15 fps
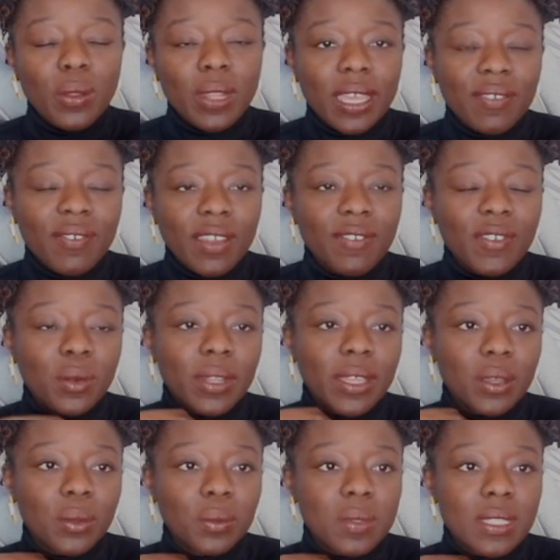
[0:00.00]
like, if I felt like
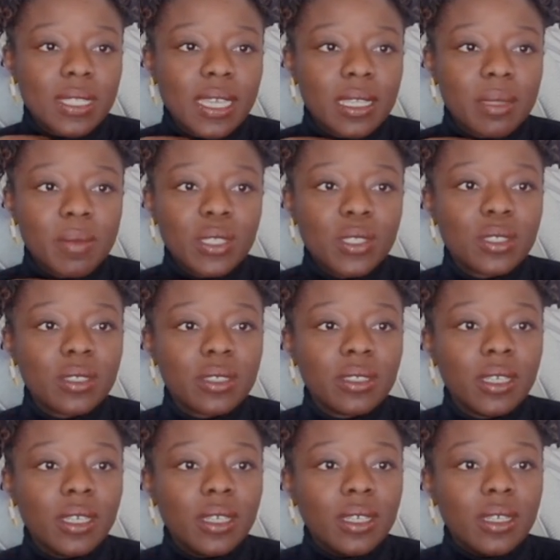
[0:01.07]
God was telling me to
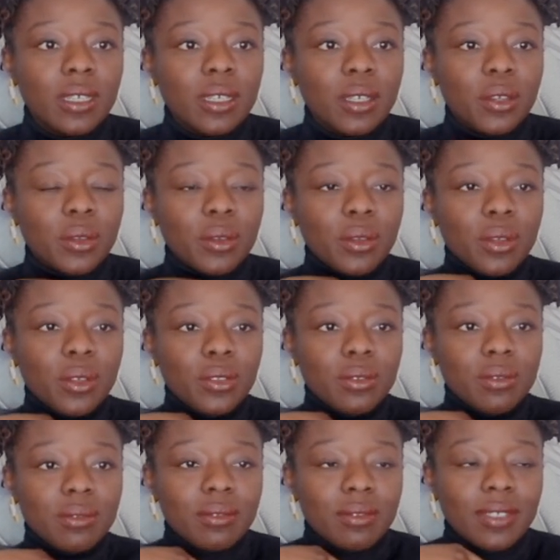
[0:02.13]
go and